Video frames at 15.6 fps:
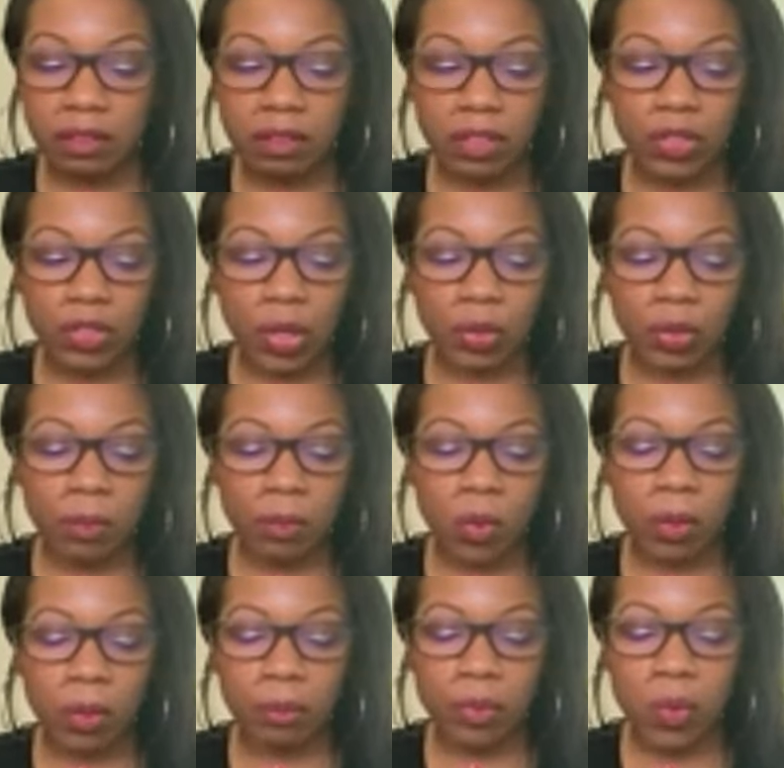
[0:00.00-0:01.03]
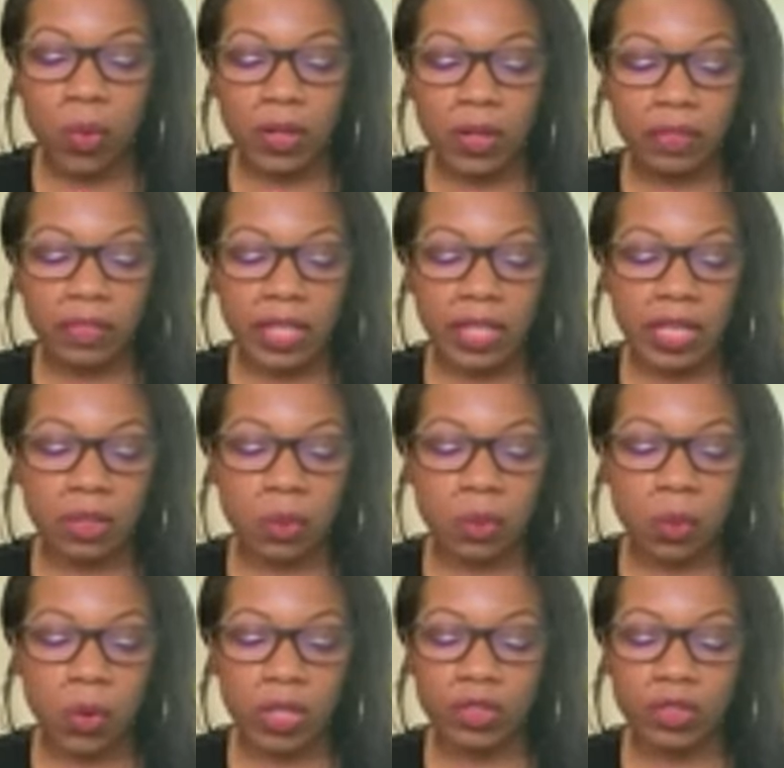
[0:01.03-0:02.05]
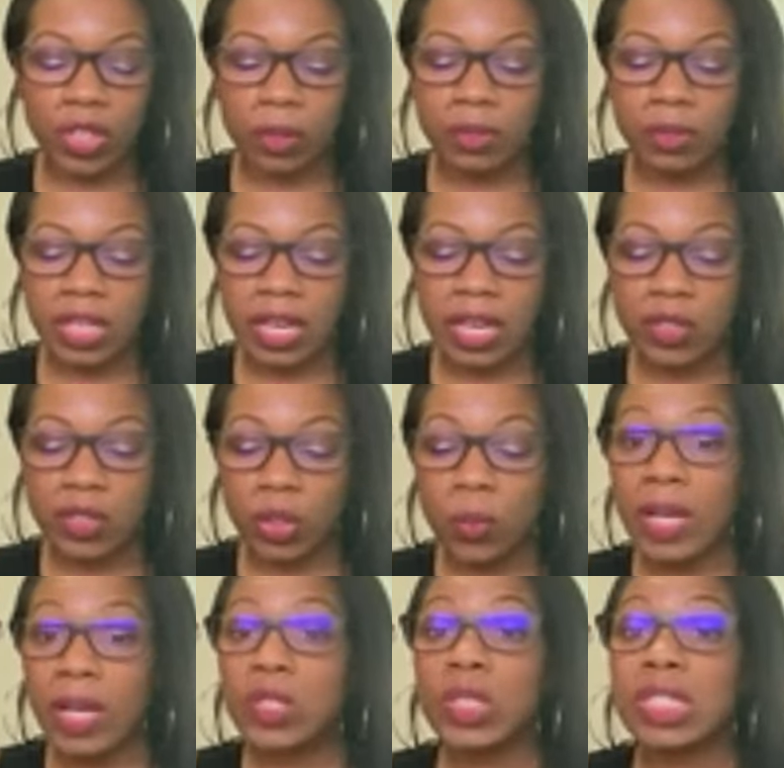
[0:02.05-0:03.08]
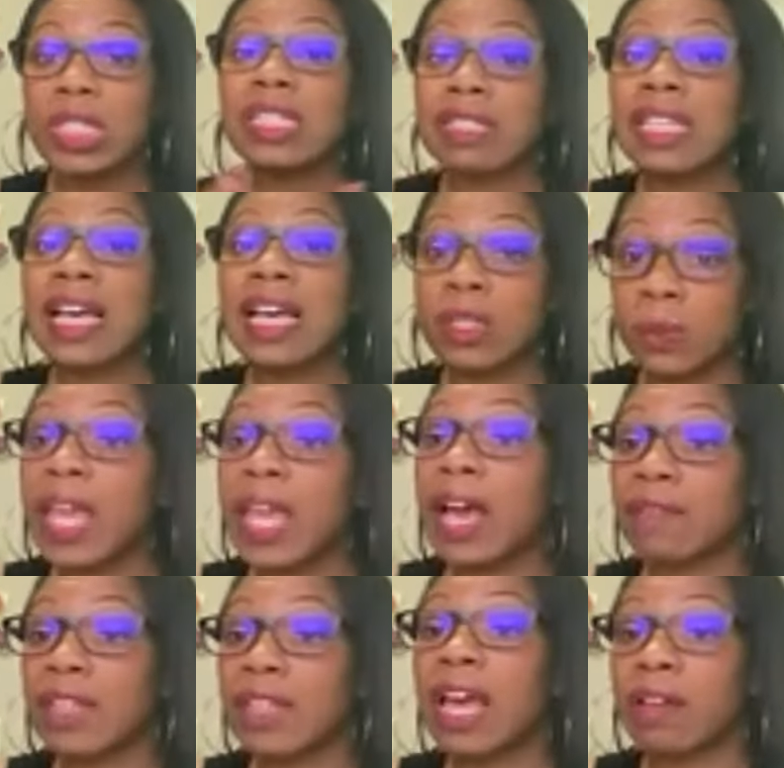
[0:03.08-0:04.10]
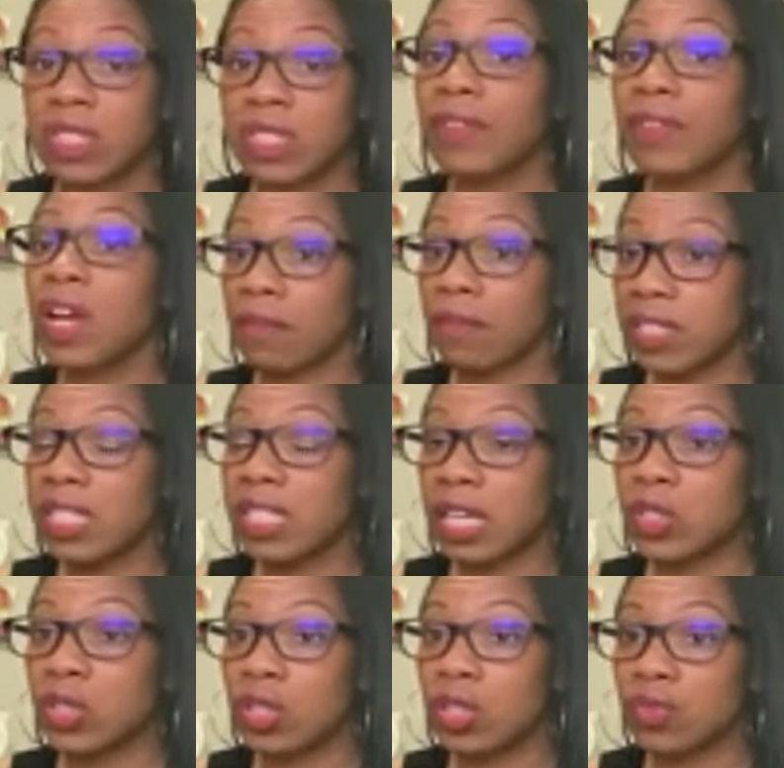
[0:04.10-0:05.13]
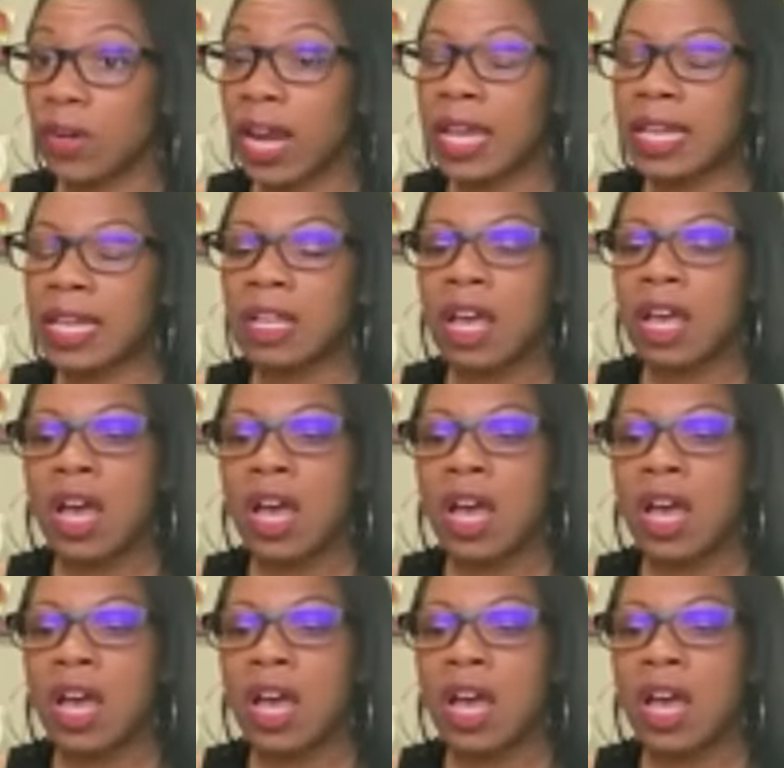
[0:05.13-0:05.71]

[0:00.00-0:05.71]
you know, the more important thing, or, you know, to answer your question, sometimes we have to have tough conversations, right?